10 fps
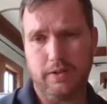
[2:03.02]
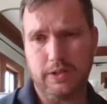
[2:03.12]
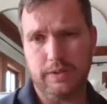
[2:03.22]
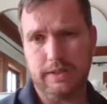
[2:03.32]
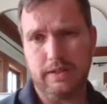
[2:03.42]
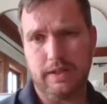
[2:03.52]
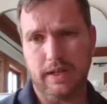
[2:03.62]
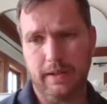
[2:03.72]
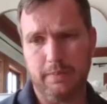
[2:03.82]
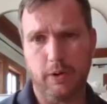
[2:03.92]
doing
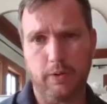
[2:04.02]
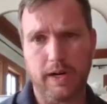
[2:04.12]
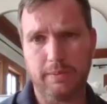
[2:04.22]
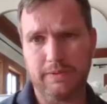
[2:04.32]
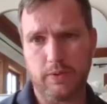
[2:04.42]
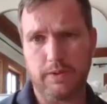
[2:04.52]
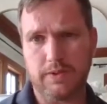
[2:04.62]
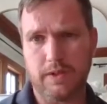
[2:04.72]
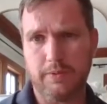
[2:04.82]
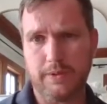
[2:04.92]
the programming for us
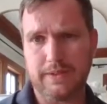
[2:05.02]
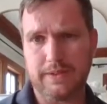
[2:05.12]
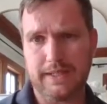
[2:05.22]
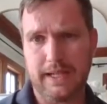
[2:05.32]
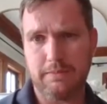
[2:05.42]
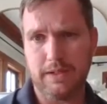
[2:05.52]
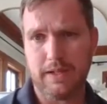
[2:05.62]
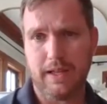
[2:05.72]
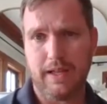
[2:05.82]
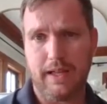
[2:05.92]
at all points in time.
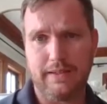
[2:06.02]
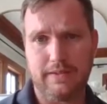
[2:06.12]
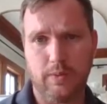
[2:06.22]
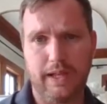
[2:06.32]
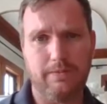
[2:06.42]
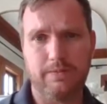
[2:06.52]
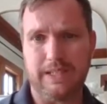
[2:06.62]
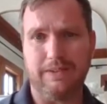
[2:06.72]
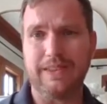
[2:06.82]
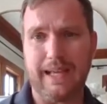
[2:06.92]
And so we have
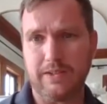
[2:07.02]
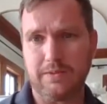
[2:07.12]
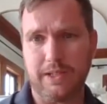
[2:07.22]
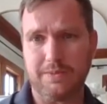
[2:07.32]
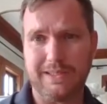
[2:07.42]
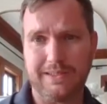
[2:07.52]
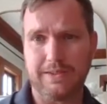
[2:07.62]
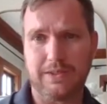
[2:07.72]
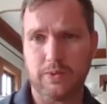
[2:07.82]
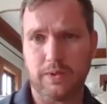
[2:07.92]
7,000 plus
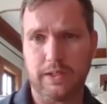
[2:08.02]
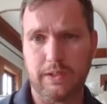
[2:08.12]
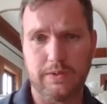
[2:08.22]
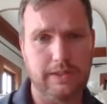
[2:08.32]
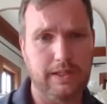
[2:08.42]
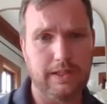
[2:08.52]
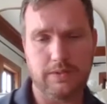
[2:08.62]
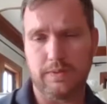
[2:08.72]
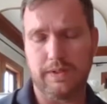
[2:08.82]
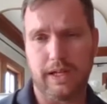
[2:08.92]
businesses who are using
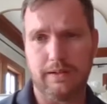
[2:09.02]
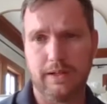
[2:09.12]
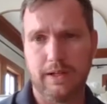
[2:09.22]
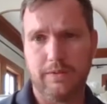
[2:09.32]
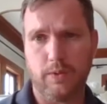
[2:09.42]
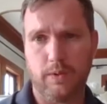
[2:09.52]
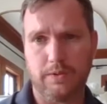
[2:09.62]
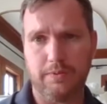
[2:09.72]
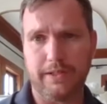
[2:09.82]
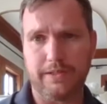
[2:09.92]
us. We've got
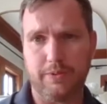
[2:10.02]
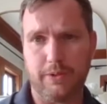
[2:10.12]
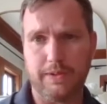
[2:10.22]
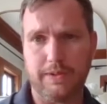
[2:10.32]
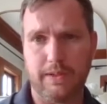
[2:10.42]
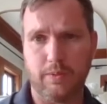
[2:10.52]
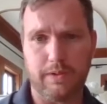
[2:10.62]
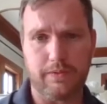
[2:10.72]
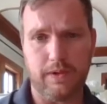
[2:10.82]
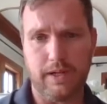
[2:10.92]
400 plus employees that
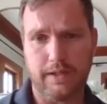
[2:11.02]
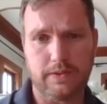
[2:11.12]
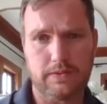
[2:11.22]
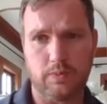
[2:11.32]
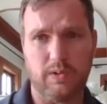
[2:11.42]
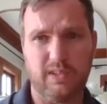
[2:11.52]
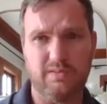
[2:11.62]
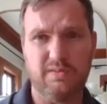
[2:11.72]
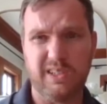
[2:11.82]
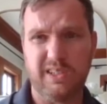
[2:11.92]
work for us. We're
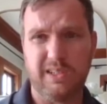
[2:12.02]
in